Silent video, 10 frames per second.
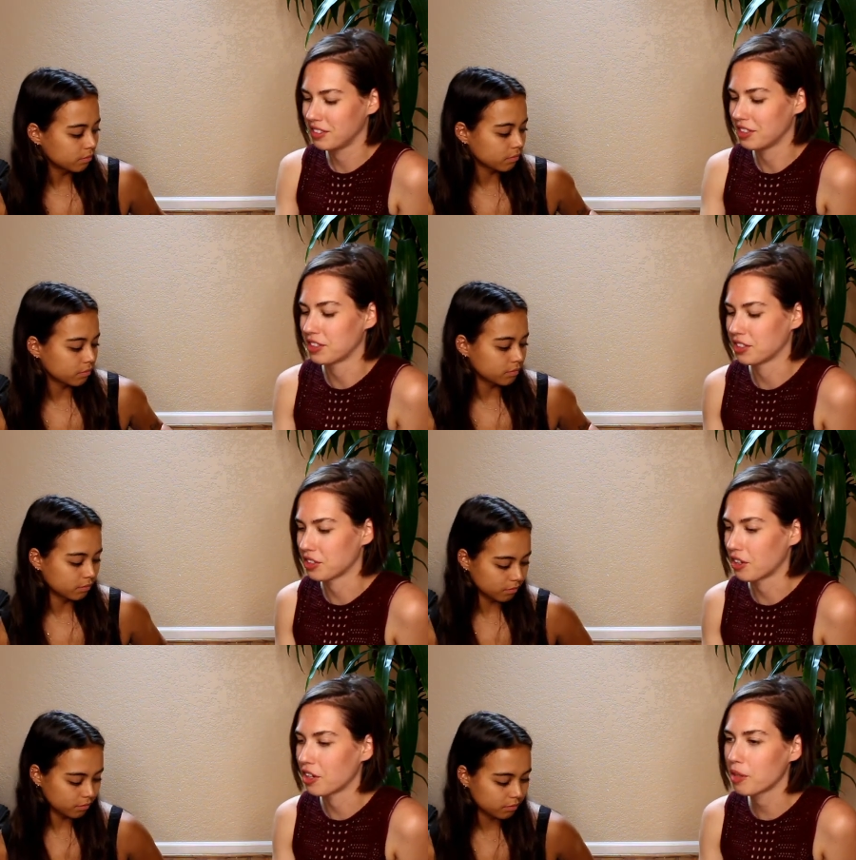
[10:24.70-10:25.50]
Speaker 1: your
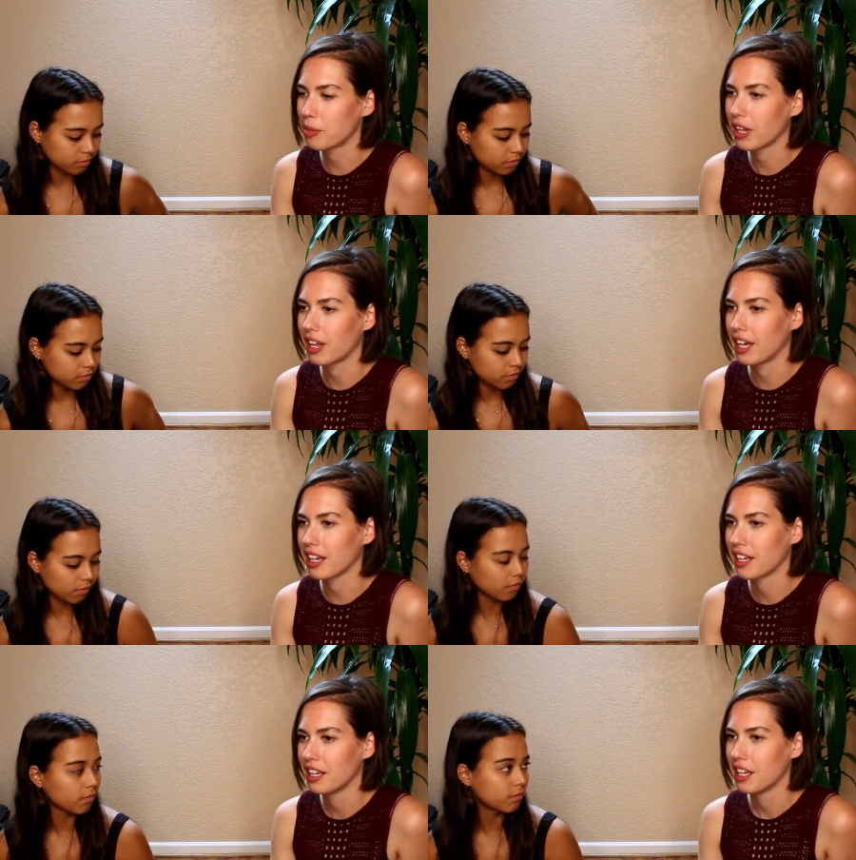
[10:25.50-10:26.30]
dog but
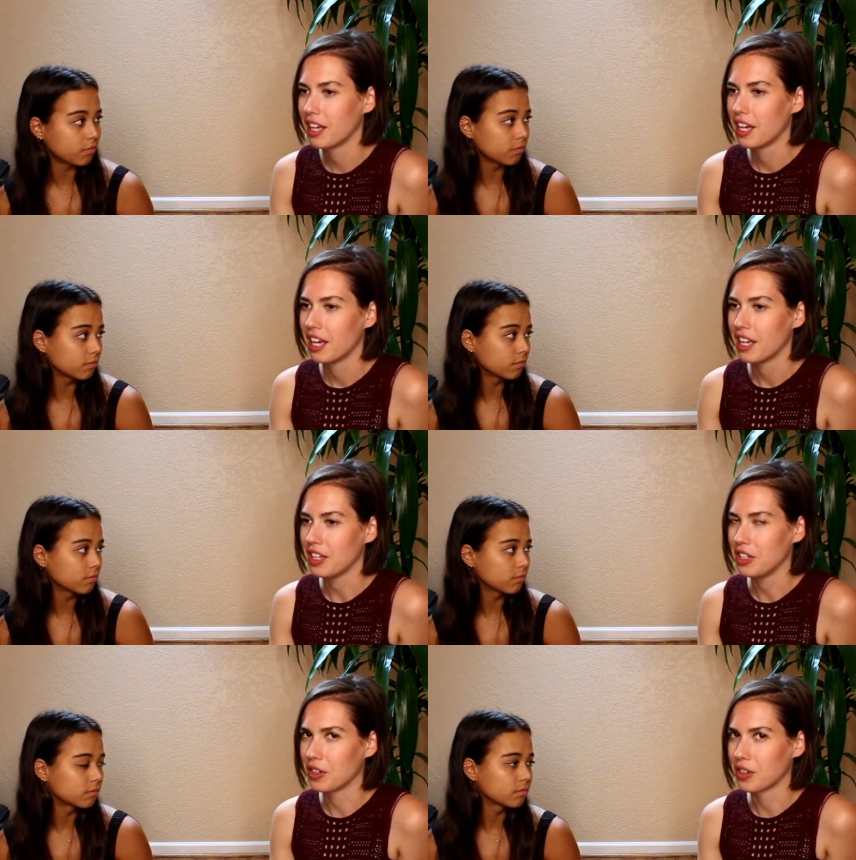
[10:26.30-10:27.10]
like
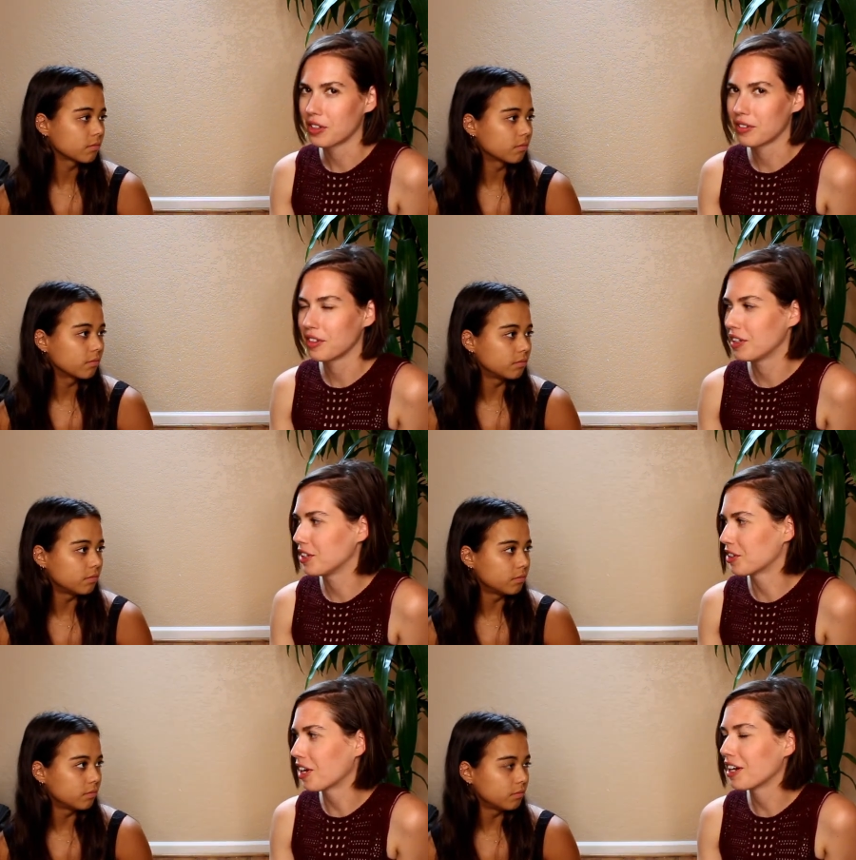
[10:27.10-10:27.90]
you're
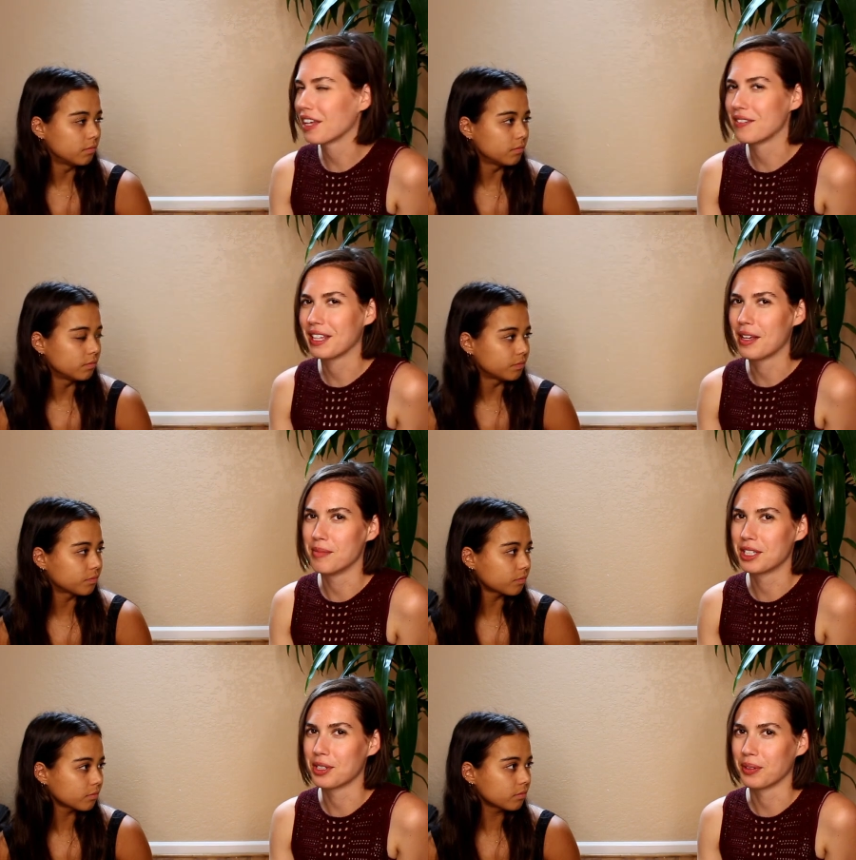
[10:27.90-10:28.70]
you're not giving them
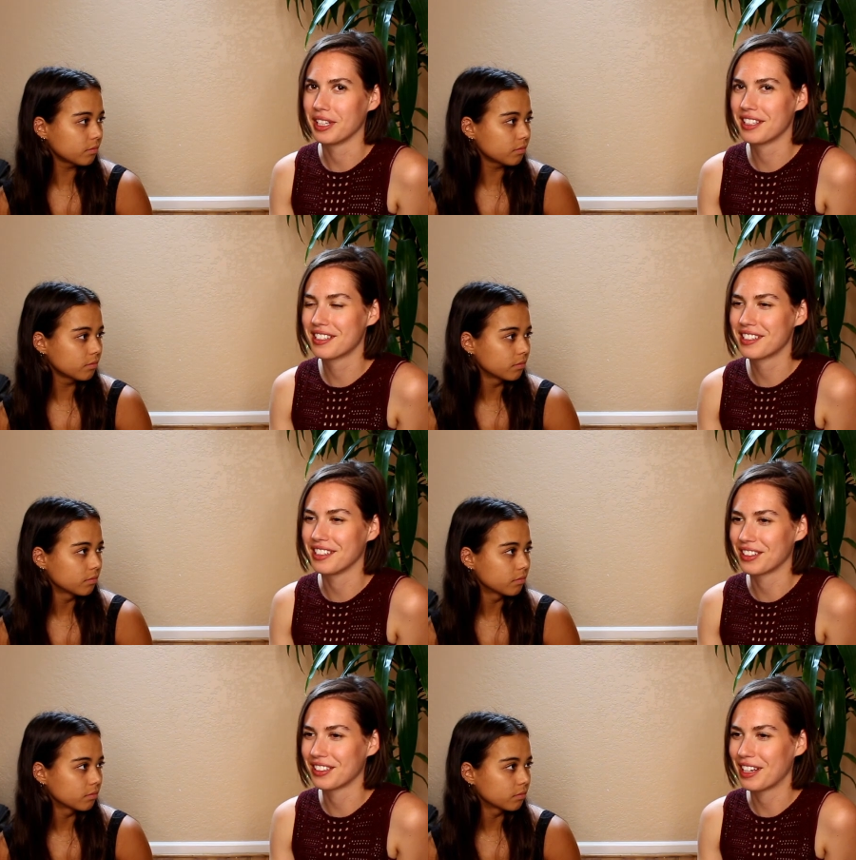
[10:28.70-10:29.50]
a choice.
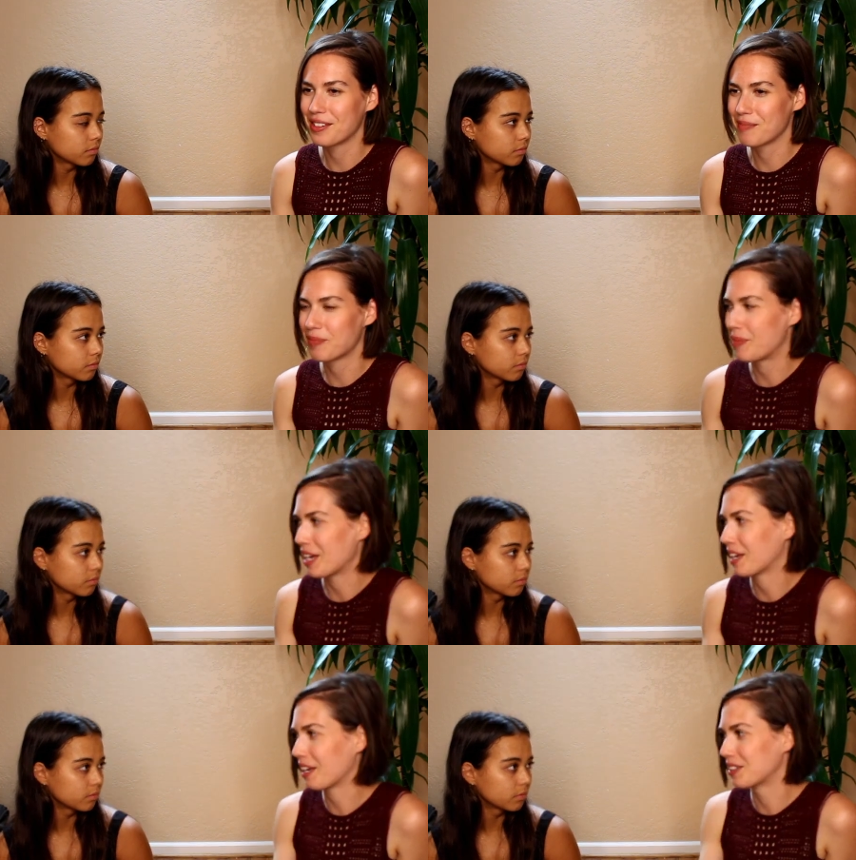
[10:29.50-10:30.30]
You're like
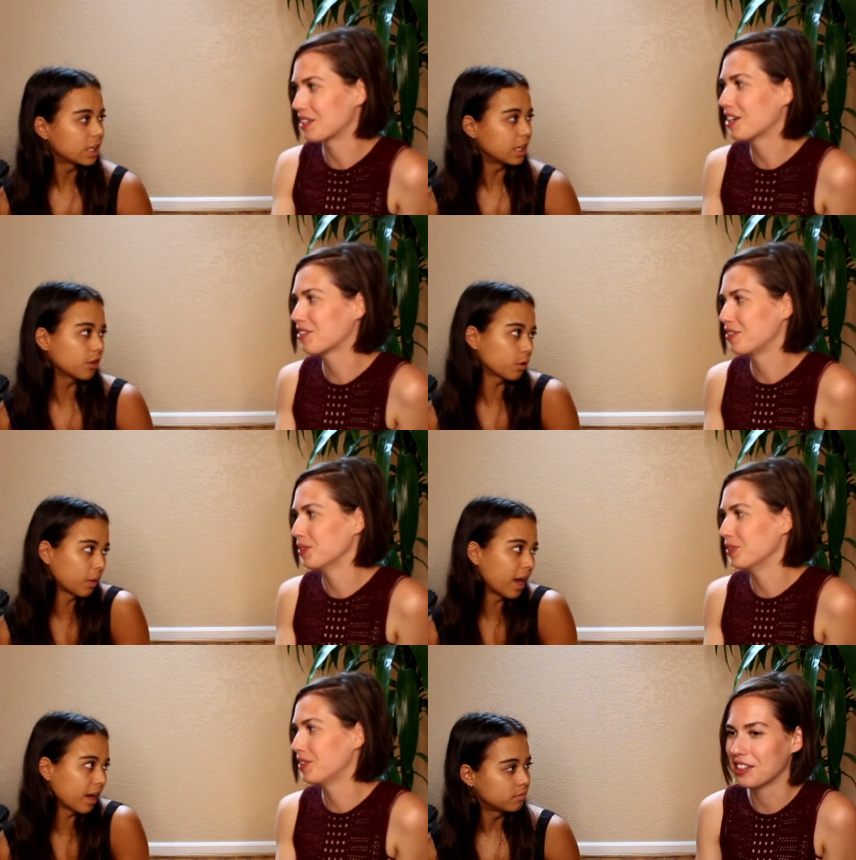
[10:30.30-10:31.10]
picking a dog Either food.
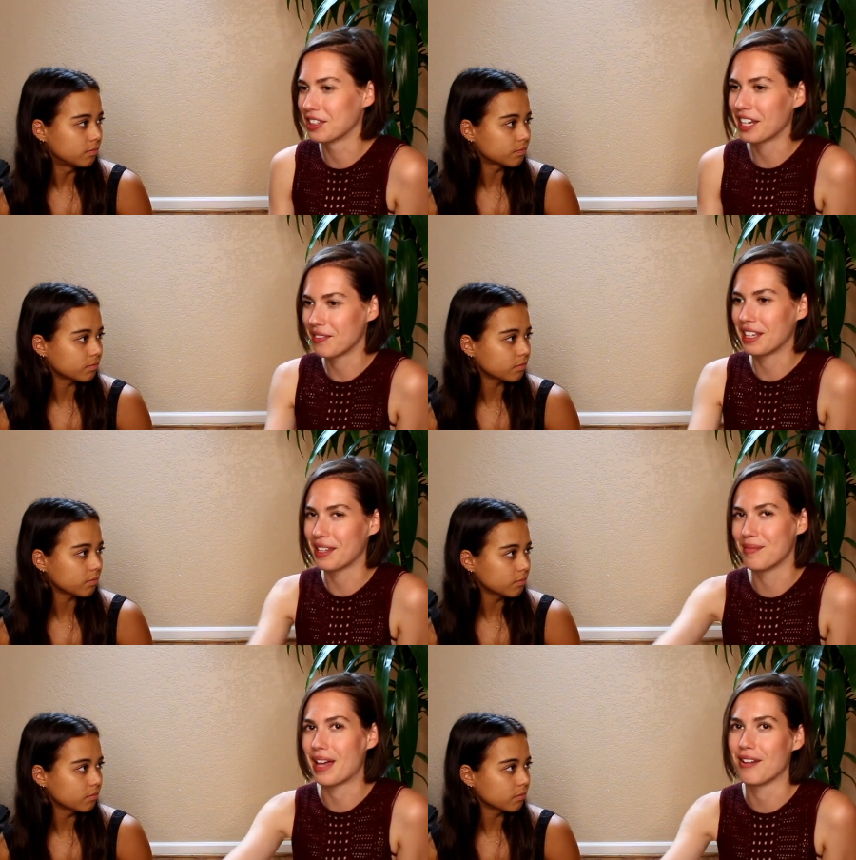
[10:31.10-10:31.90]
way. You're giving
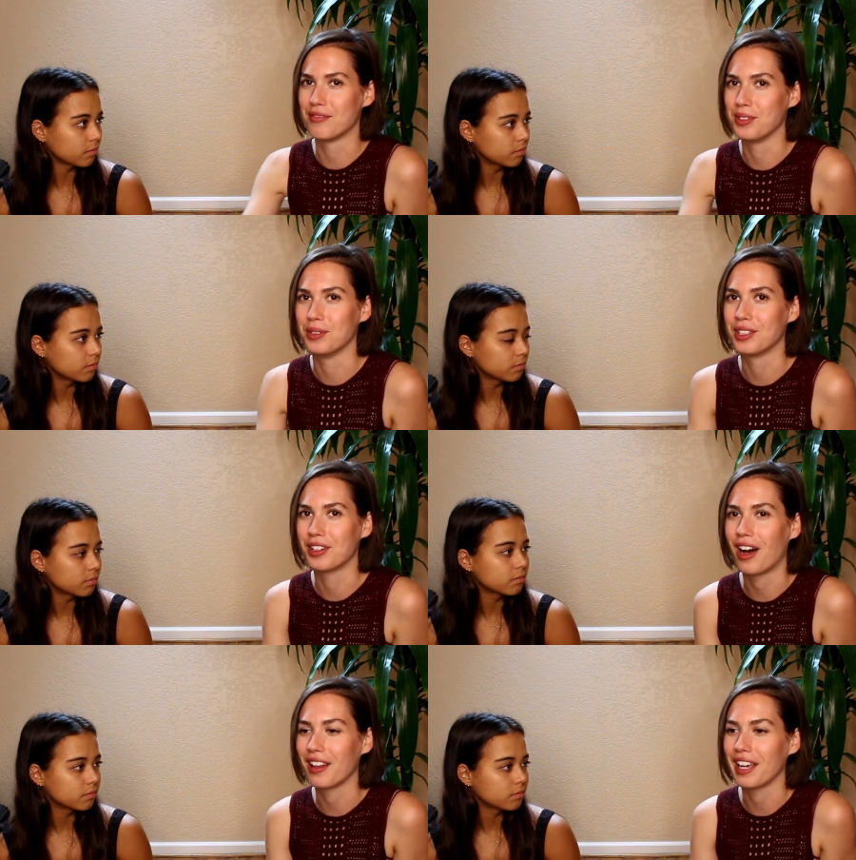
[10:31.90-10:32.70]
them that food. You're
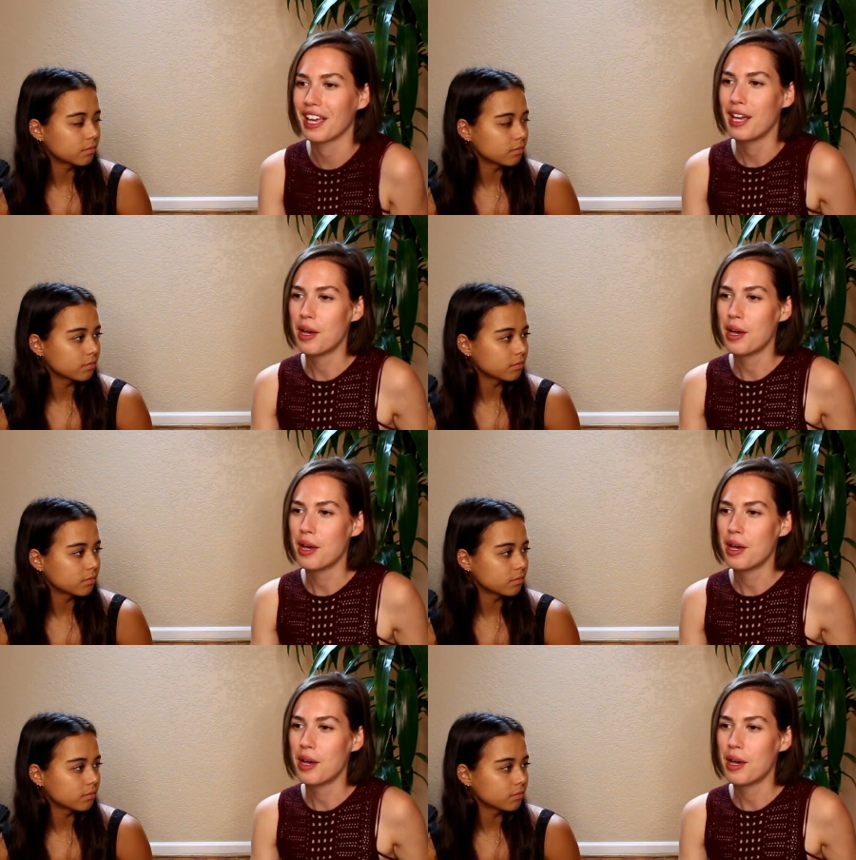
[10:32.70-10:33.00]
not like